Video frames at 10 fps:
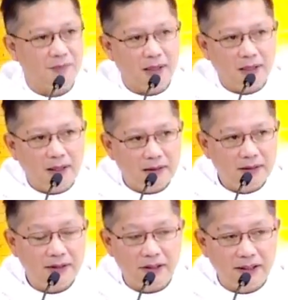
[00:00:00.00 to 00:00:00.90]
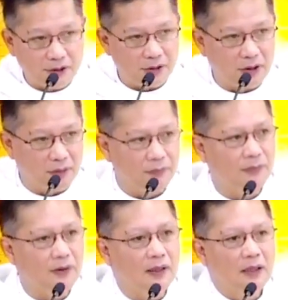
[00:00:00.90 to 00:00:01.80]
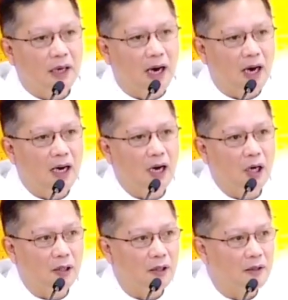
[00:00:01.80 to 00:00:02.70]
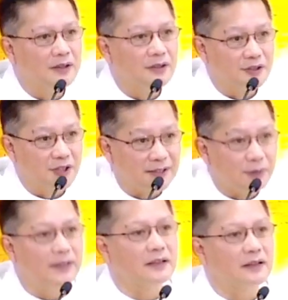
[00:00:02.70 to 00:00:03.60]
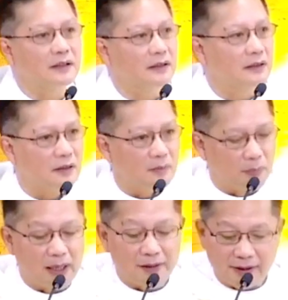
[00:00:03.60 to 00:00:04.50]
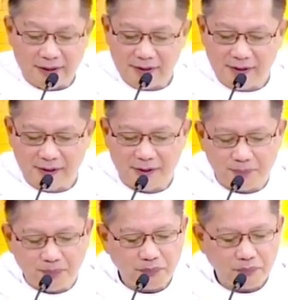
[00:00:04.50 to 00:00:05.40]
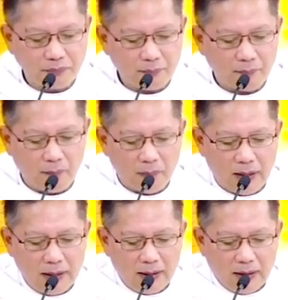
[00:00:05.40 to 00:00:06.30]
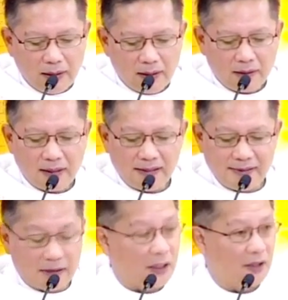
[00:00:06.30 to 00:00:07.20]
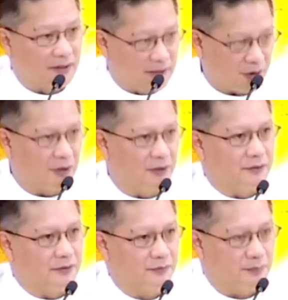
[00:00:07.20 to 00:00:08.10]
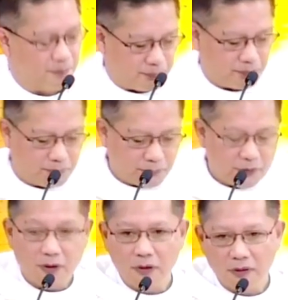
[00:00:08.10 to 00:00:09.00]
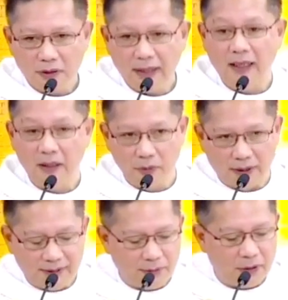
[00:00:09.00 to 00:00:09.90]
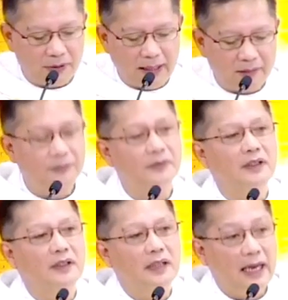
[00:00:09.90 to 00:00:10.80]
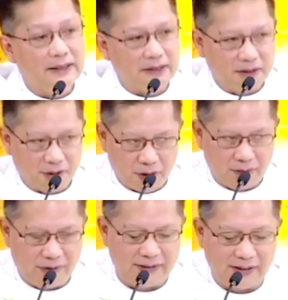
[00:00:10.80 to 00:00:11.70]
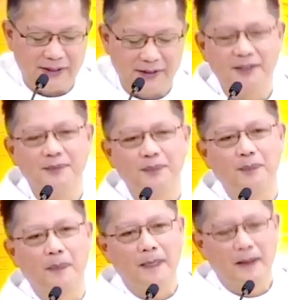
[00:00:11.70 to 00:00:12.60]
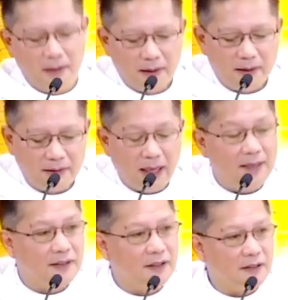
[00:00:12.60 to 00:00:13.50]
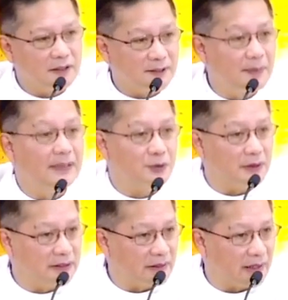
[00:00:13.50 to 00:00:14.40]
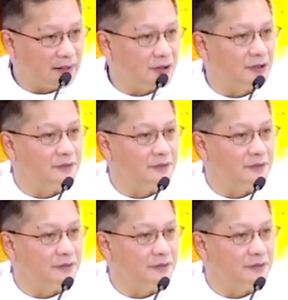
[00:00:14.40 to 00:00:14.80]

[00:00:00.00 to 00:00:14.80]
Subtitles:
the tradition of our Jesuit brothers. That's not our tradition. So, in other words, we don't have a tradition of retreat, neither spiritual direction.